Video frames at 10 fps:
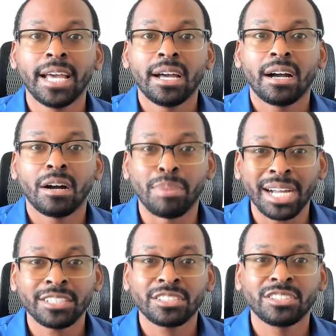A
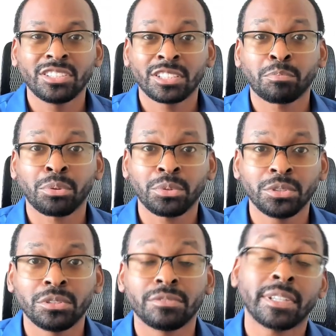binder is just
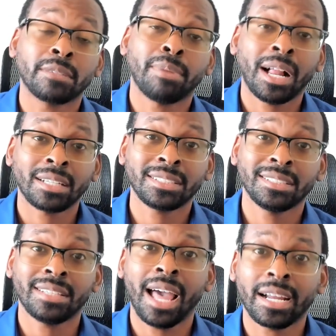proof that the policy
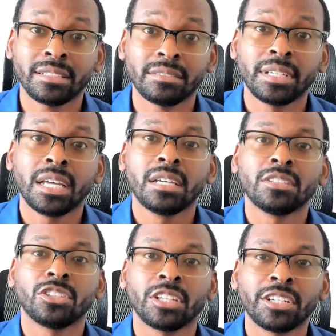is active.
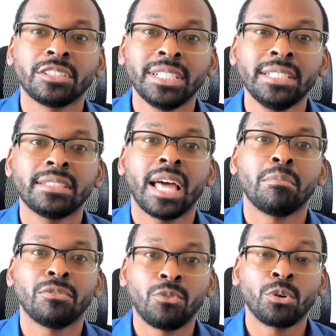Your lender needs that
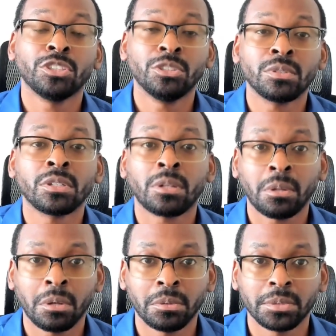before you can
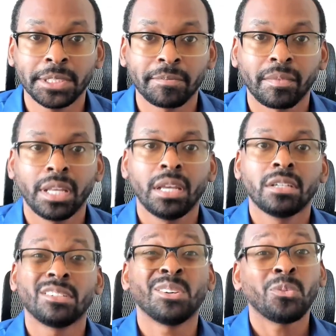close.
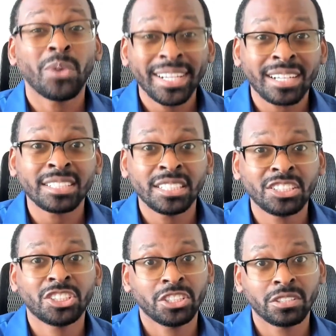Don't wait on the
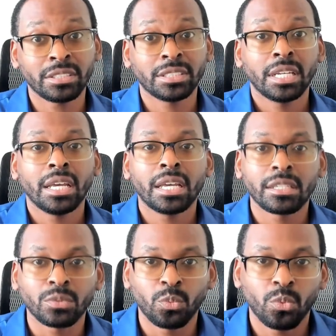insurance.
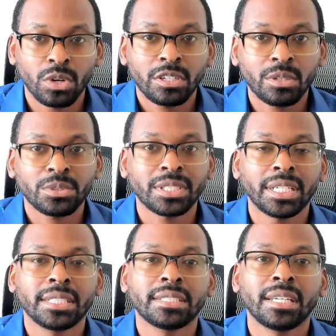It's one of those
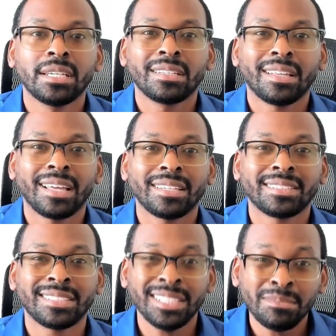things that
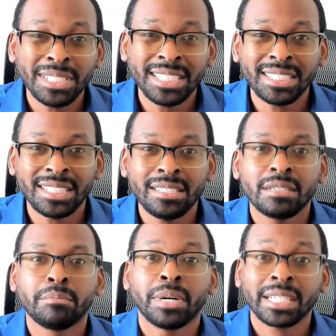seem easy
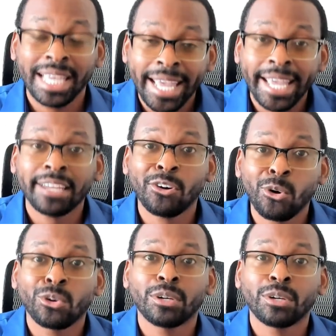but can hold up